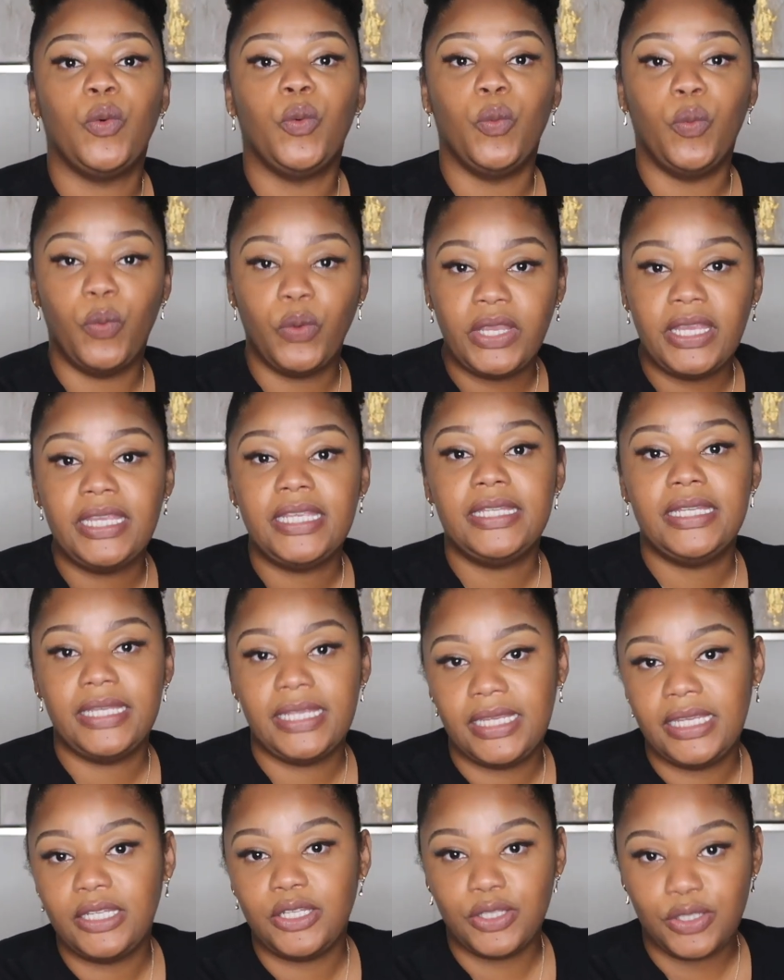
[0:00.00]
we
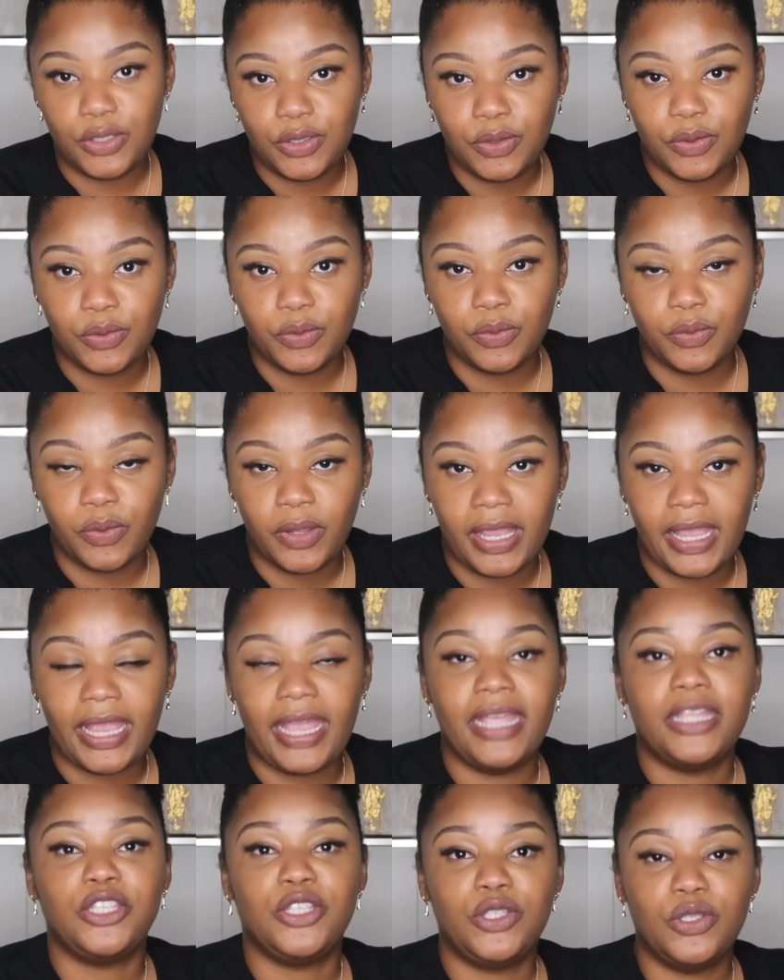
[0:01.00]
need you
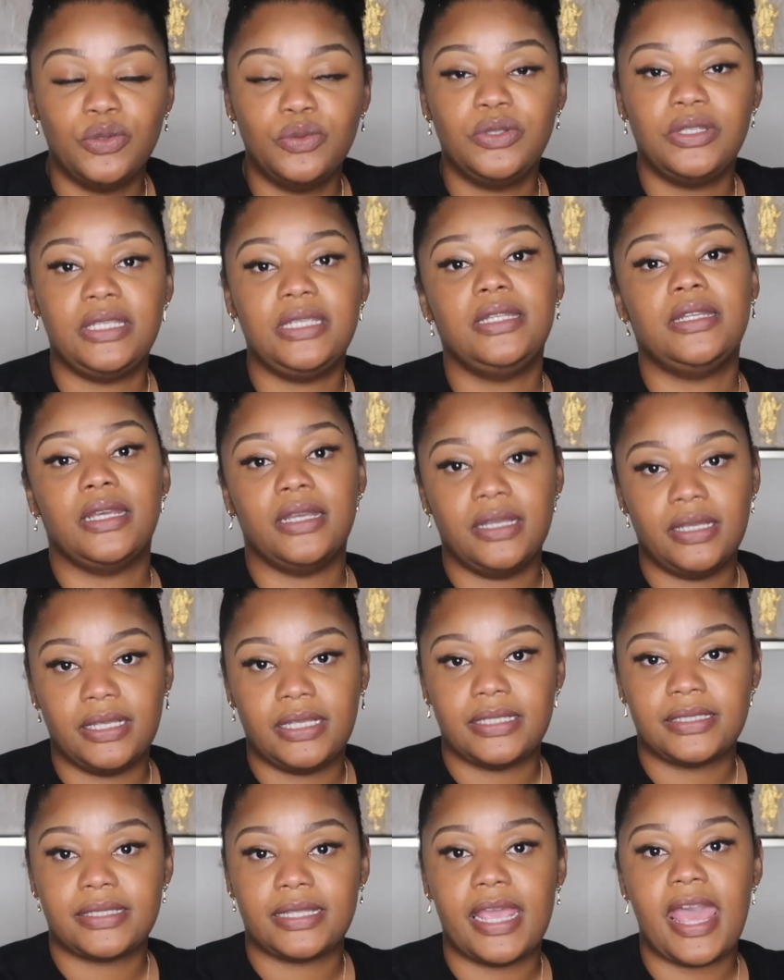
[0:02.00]
and you need
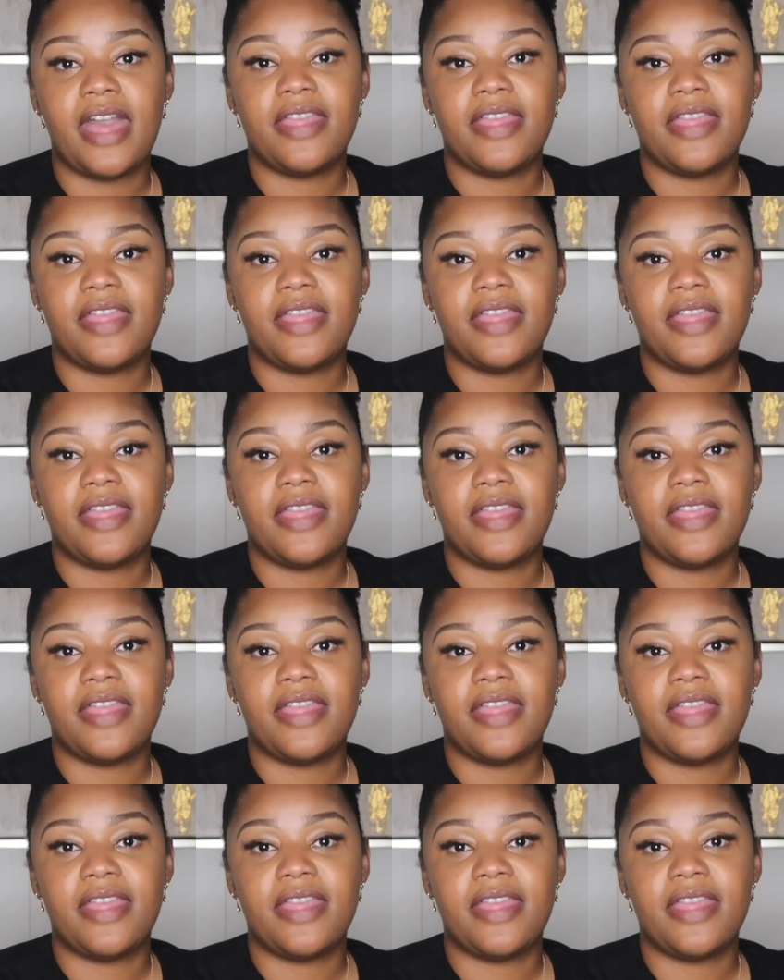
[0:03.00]
us.